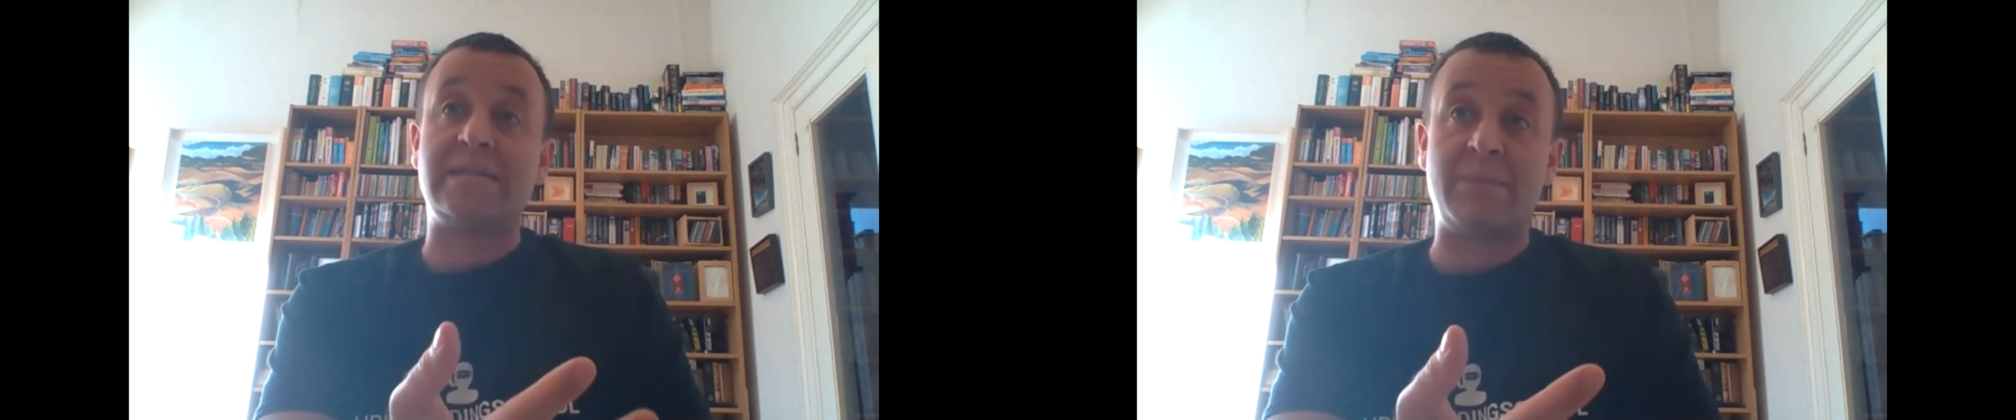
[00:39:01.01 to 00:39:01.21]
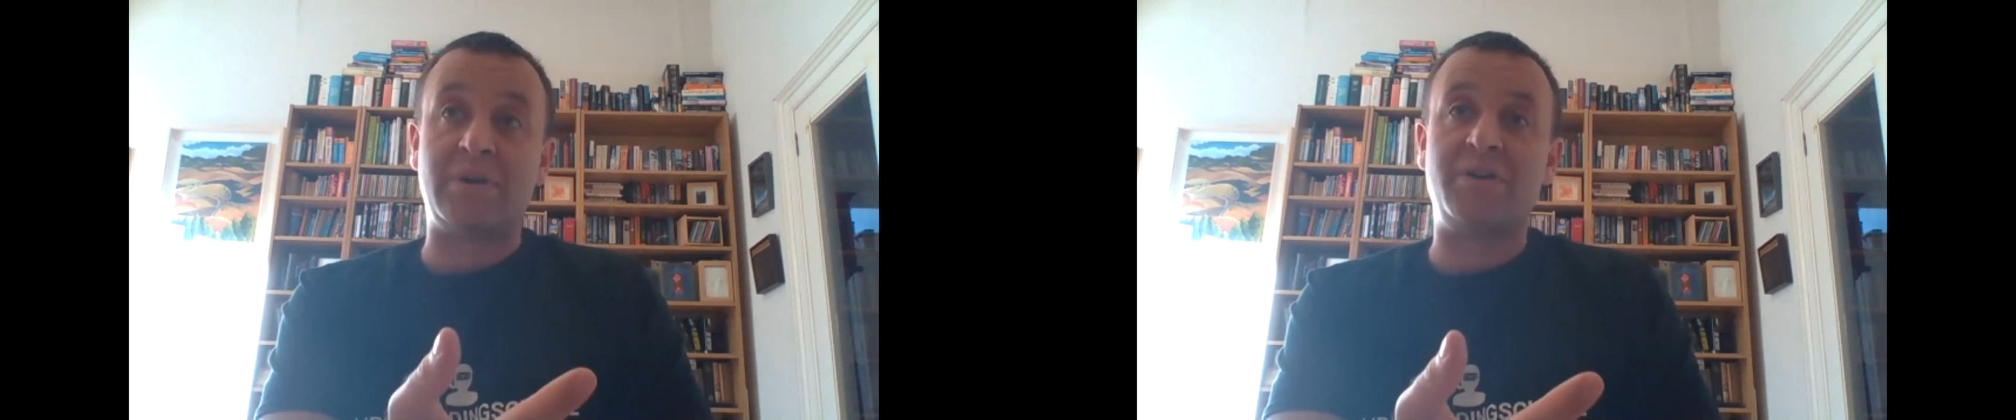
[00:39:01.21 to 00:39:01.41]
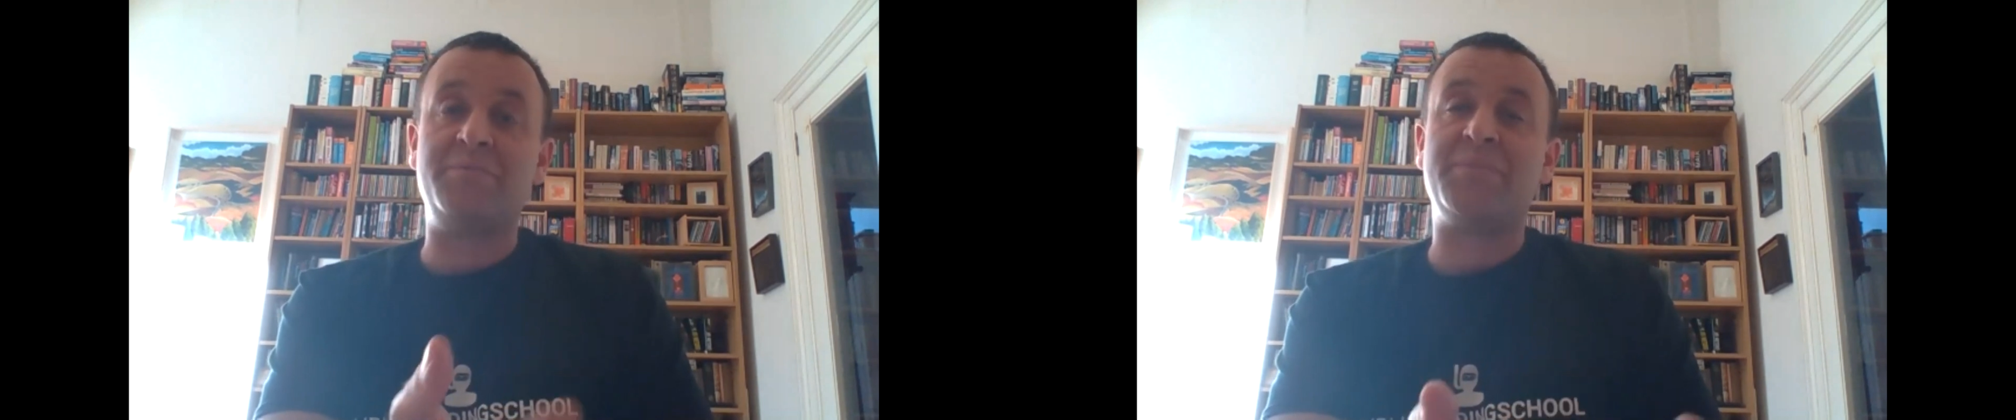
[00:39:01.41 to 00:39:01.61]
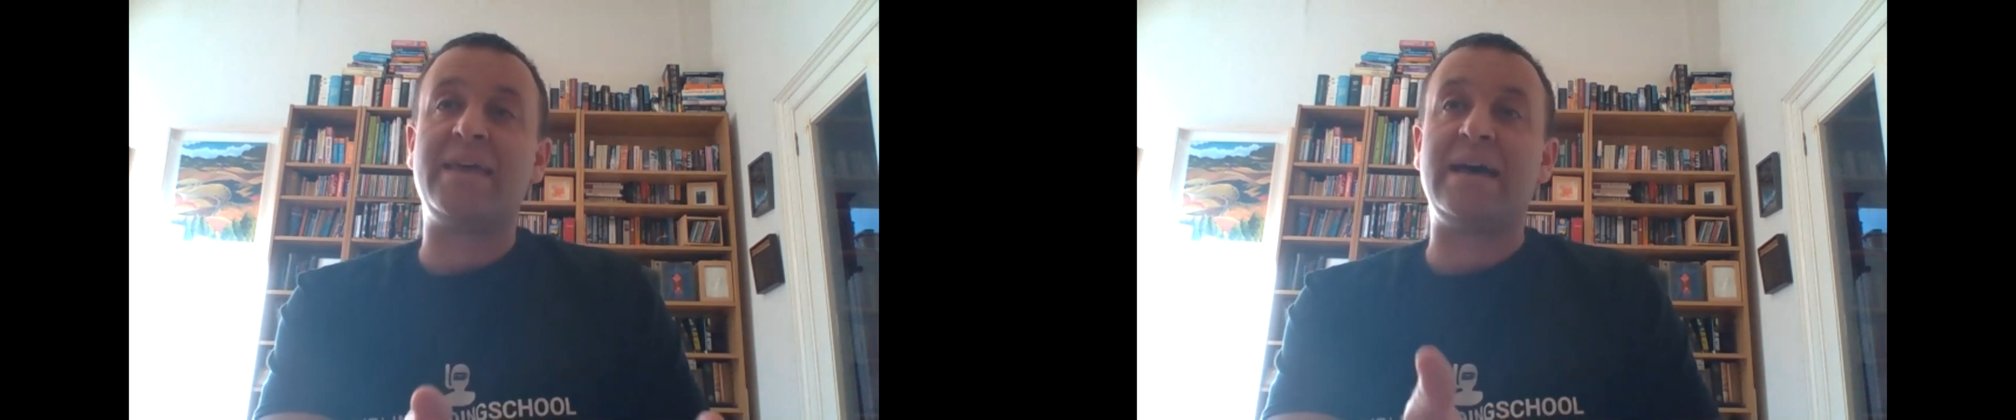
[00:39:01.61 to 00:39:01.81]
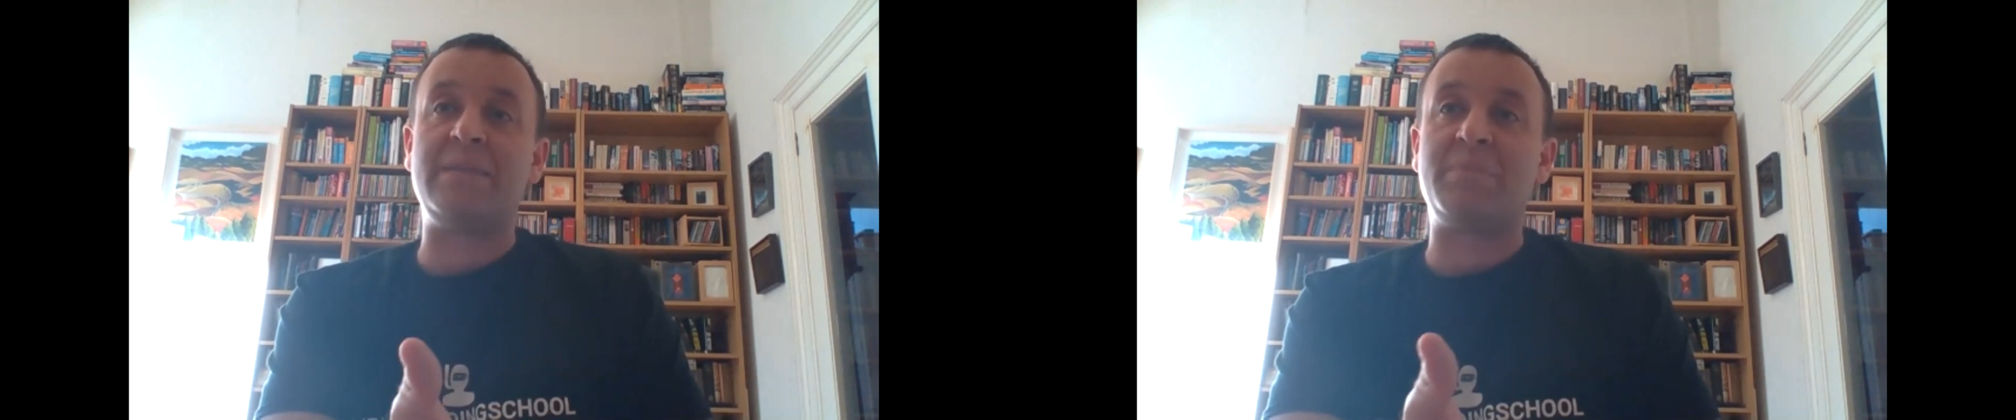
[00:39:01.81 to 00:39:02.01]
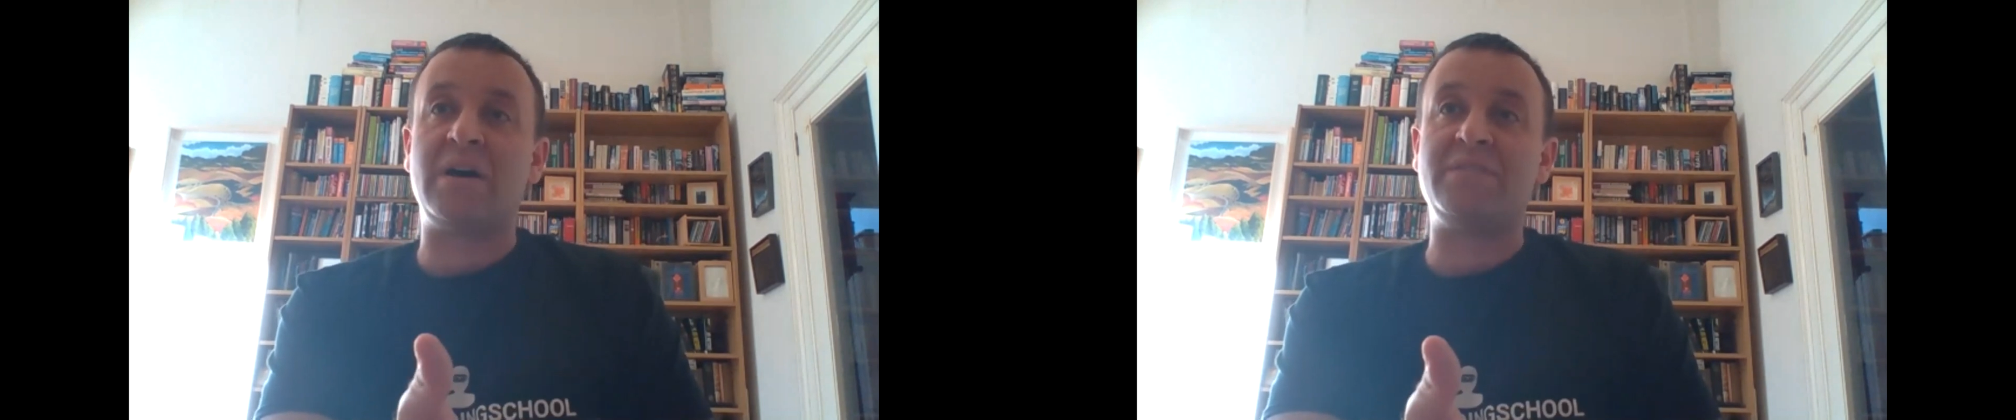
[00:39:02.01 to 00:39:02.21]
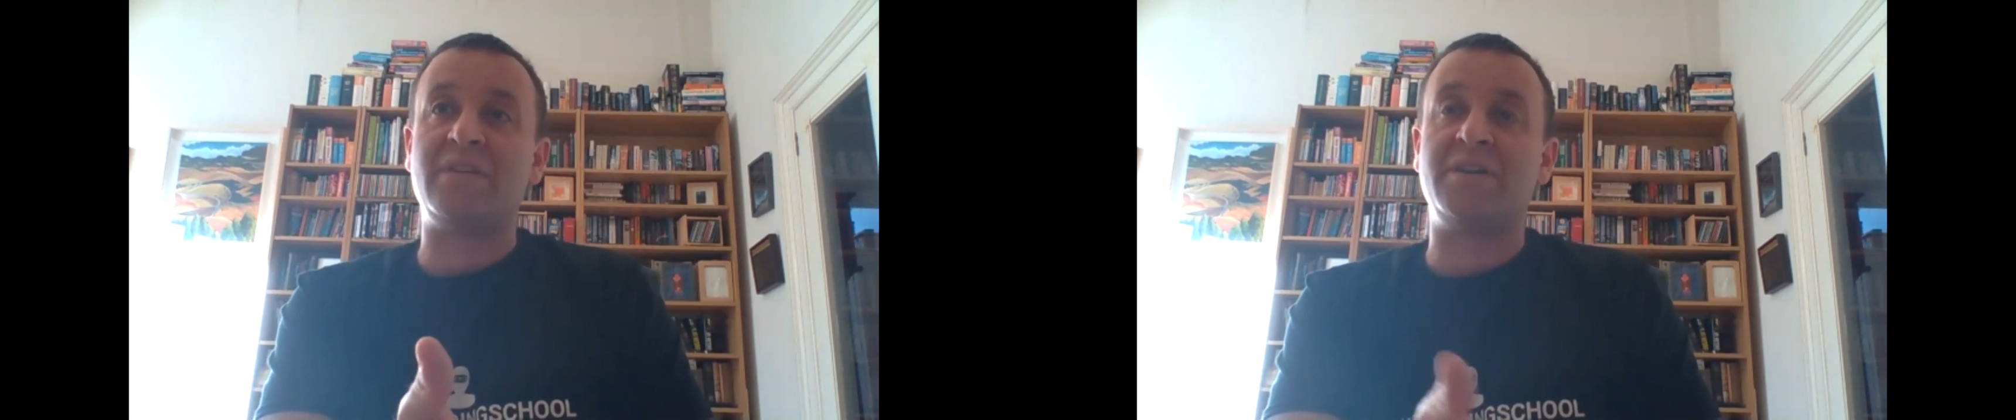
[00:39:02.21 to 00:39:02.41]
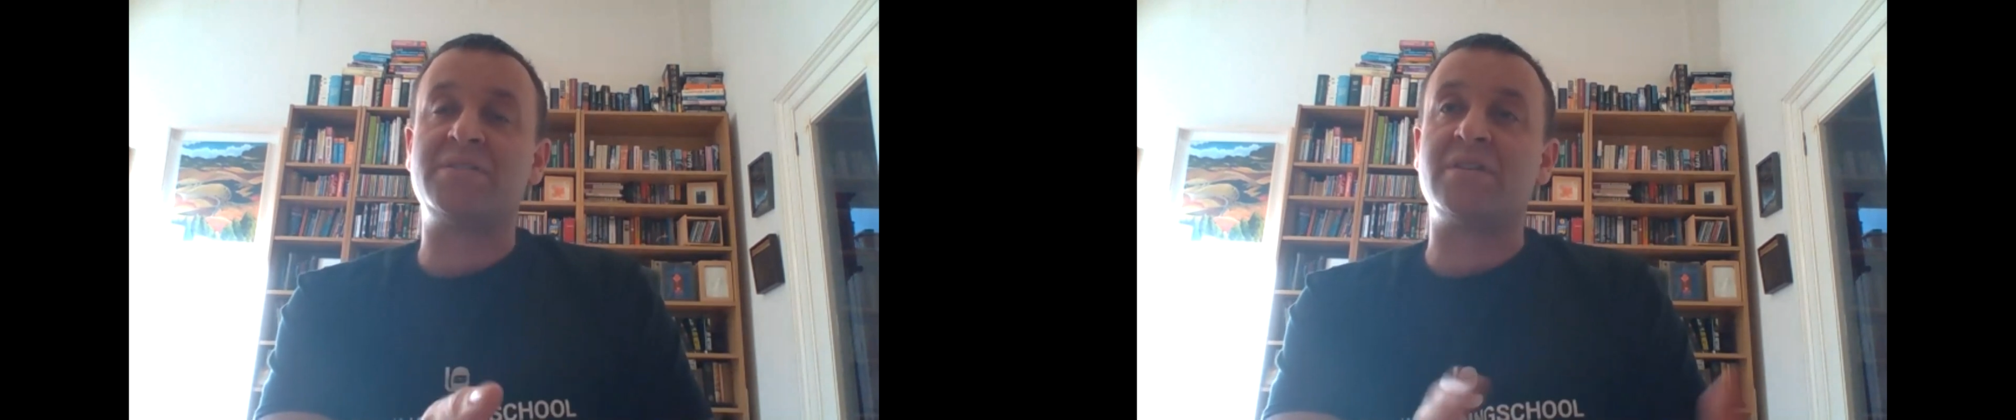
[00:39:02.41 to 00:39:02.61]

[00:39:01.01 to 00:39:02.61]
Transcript: Tableau, and Python,